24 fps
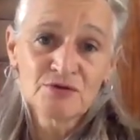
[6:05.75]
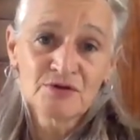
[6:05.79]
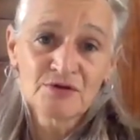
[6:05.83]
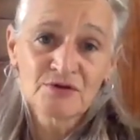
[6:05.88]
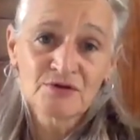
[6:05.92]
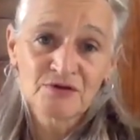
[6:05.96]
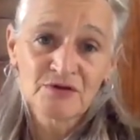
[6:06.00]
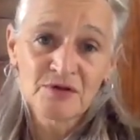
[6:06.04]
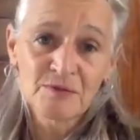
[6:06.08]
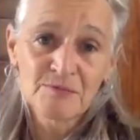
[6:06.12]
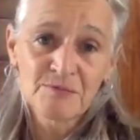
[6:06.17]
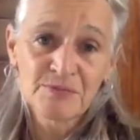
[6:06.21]
the
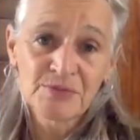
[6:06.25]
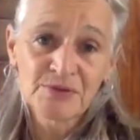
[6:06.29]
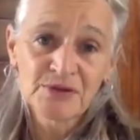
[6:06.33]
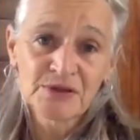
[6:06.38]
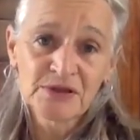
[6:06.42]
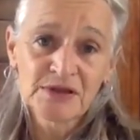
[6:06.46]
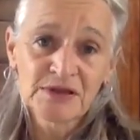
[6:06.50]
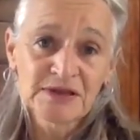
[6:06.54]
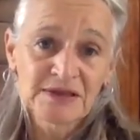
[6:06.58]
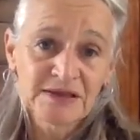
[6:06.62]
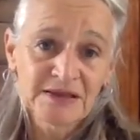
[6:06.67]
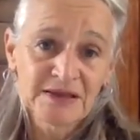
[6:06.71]

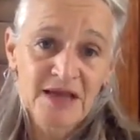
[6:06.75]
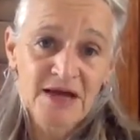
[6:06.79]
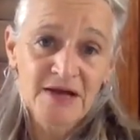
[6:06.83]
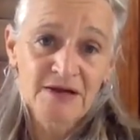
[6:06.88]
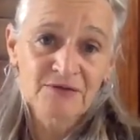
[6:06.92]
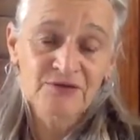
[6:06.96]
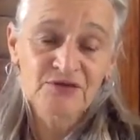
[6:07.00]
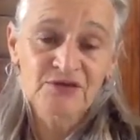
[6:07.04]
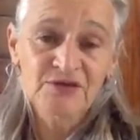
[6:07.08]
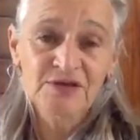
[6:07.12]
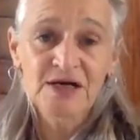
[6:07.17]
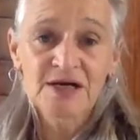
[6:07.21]
simple
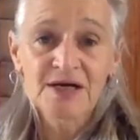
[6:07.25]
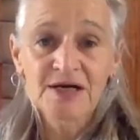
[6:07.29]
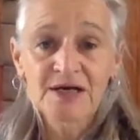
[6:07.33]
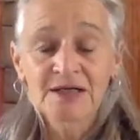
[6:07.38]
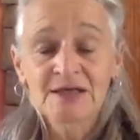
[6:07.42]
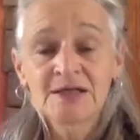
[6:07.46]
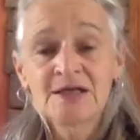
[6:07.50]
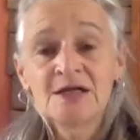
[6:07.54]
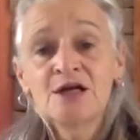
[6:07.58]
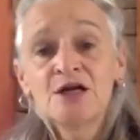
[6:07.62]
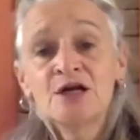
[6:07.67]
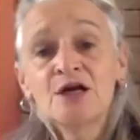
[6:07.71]
lifestyle,